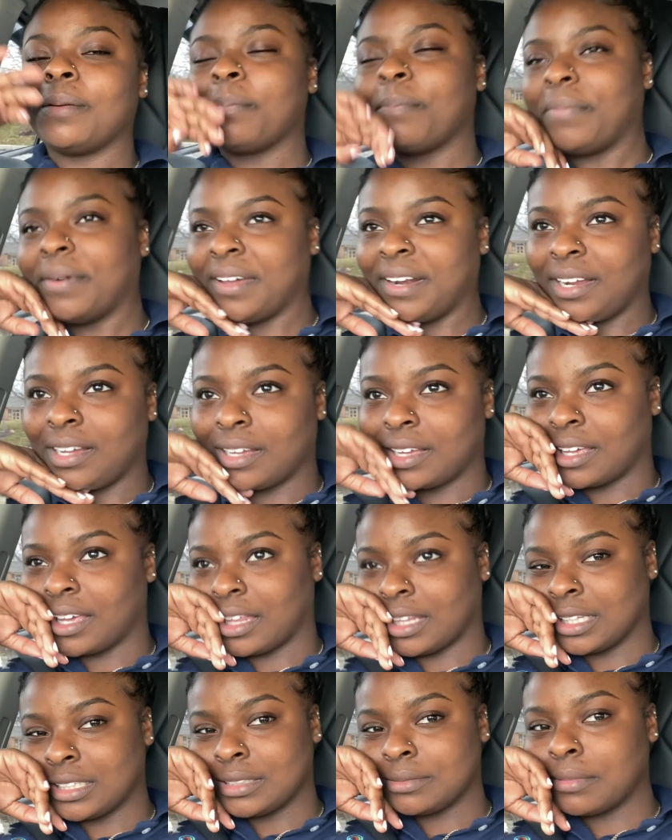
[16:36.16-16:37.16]
but uh yeah
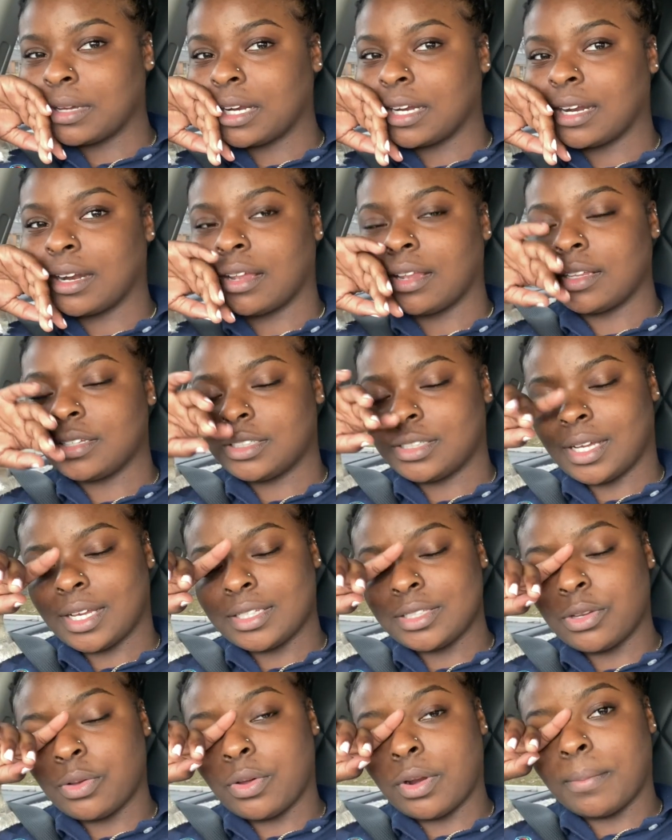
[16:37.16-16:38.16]
that's about it i'll let you guys
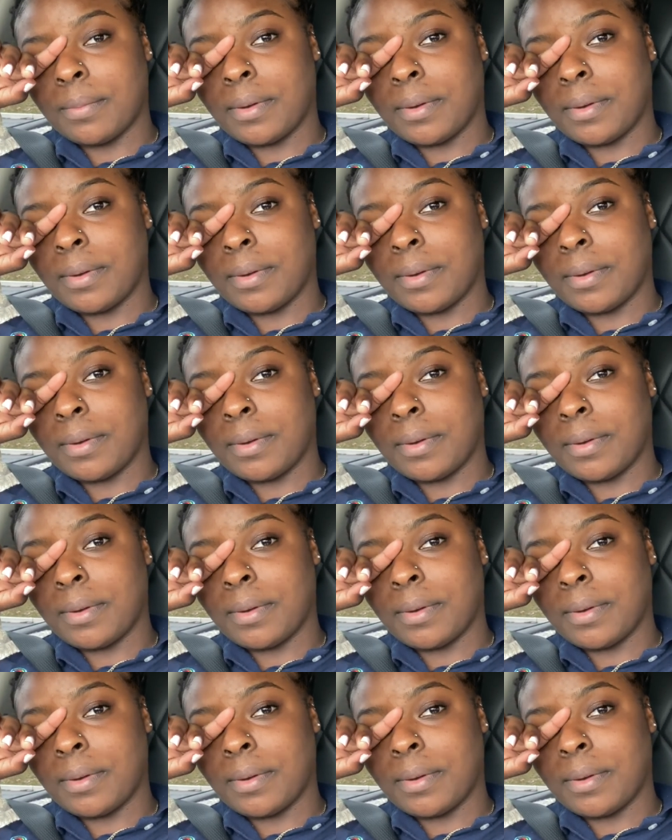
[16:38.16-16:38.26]
know when i'm